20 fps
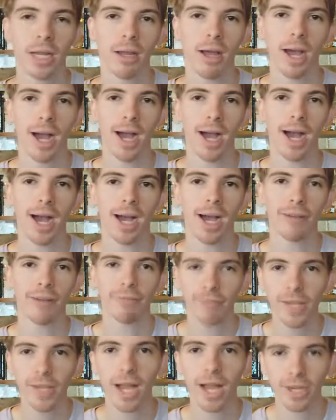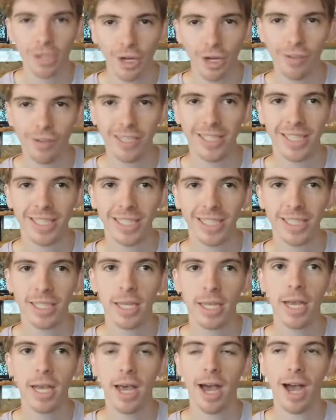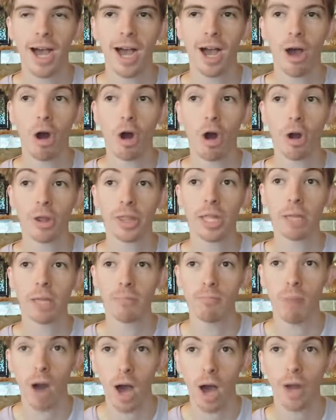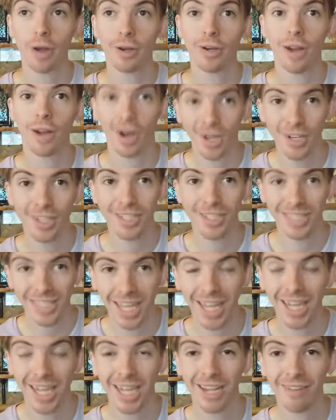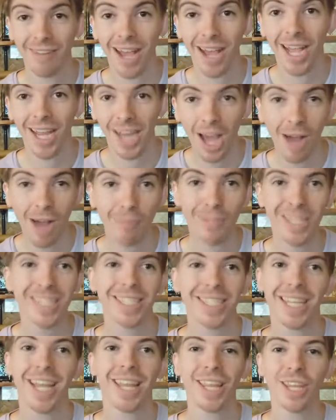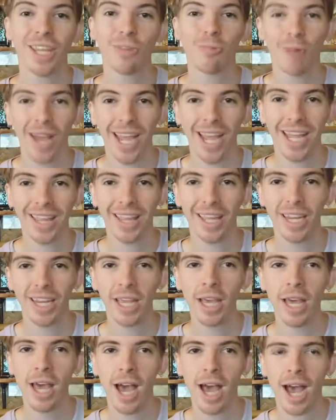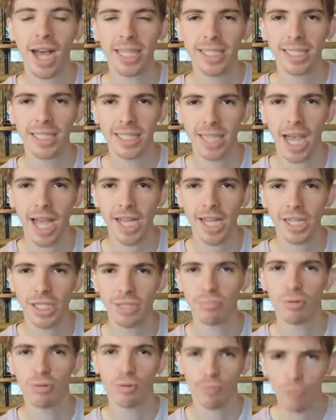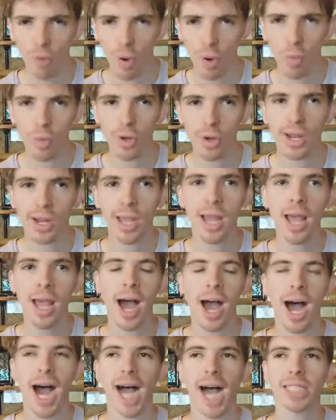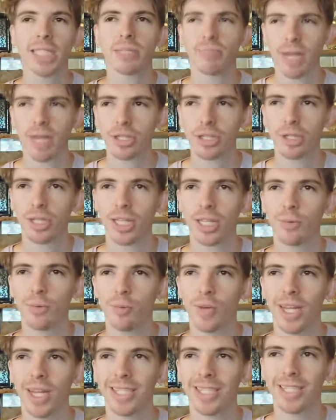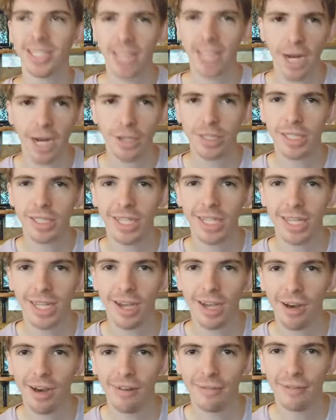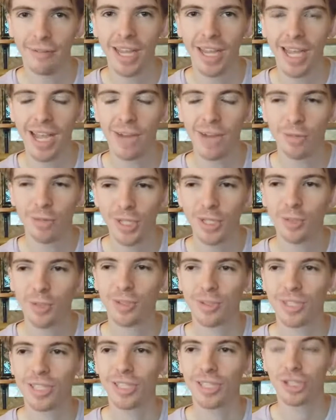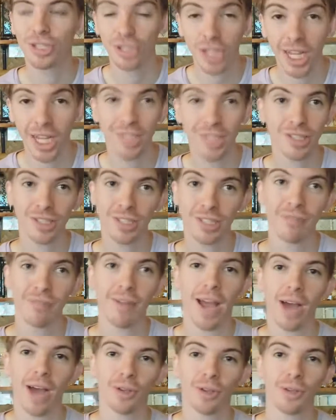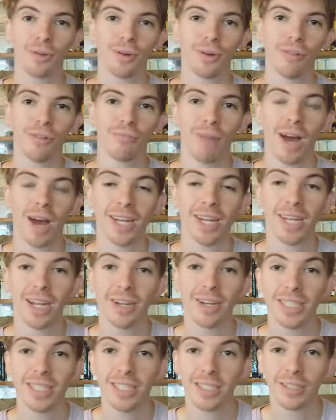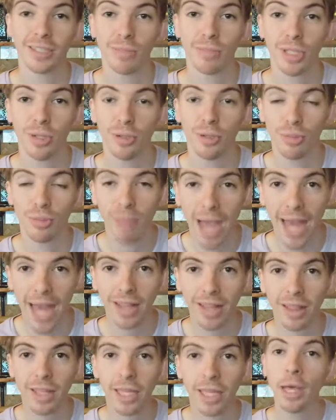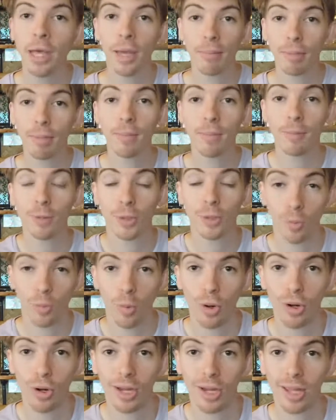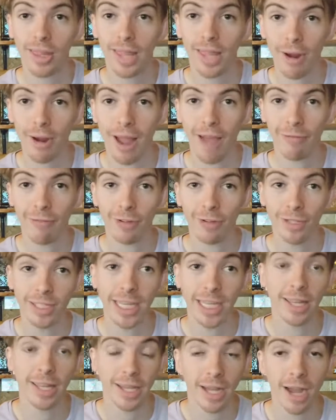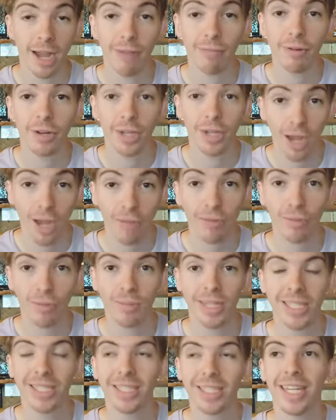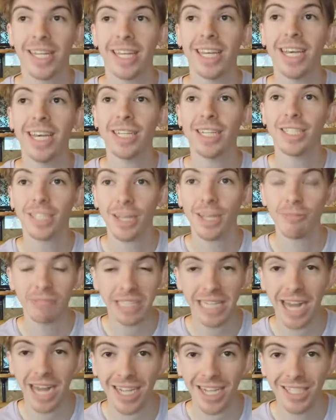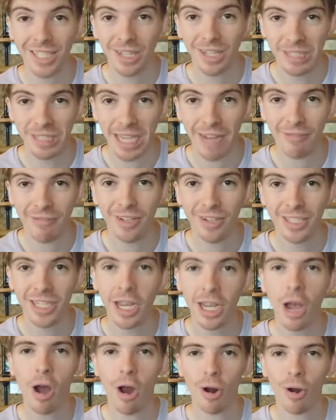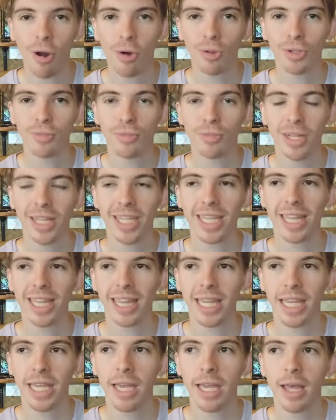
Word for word: Uh, fiat currencies uh, are the modern understanding of economics and the way that uh, societies move forward, especially when scarcity of resources changes the value of monetary systems so dramatically. People's work, their efforts, and the gov- governments that subsidize those efforts are ultimately the